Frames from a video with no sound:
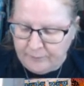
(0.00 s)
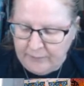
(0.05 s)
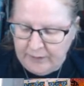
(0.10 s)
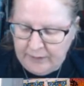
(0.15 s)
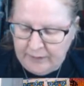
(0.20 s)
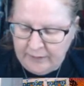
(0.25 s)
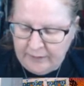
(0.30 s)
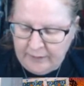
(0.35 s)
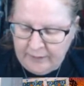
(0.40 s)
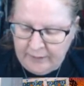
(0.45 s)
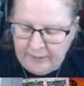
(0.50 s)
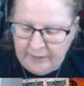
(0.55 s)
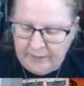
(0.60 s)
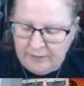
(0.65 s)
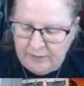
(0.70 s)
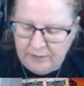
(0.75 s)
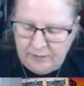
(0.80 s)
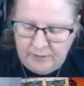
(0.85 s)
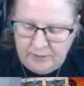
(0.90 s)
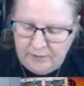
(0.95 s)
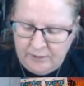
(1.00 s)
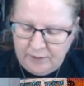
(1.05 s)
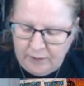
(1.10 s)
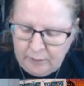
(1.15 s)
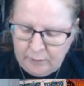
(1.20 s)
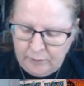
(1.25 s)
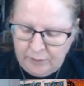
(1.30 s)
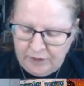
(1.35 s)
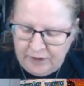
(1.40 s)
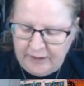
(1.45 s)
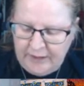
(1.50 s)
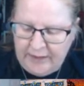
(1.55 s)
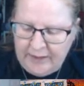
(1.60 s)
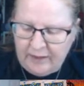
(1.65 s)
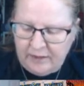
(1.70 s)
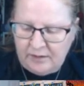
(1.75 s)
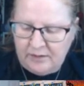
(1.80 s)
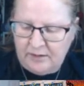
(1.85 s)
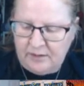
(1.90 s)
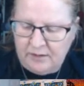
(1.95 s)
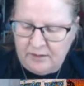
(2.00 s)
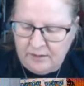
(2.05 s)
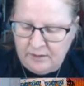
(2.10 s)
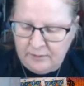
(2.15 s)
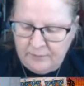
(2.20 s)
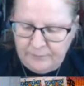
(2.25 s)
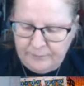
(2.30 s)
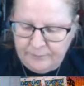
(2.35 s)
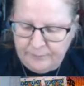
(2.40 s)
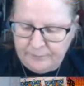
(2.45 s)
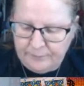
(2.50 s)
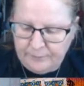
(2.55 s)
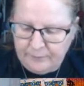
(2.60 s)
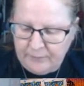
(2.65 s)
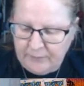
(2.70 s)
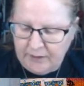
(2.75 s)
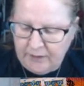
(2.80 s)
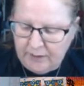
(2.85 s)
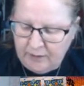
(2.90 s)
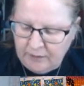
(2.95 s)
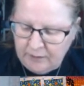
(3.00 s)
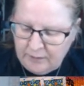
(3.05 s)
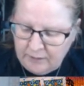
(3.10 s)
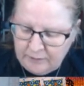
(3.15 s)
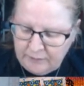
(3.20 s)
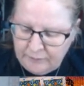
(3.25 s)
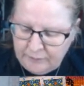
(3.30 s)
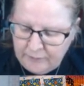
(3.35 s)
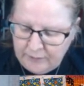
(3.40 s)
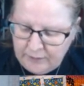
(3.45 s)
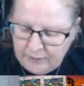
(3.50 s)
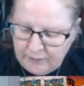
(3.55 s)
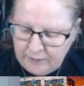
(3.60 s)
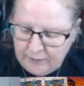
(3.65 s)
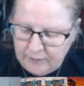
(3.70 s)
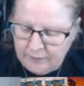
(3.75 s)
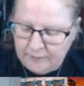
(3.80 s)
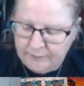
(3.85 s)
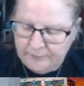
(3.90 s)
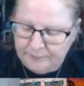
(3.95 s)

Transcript: Don't get a lot of the...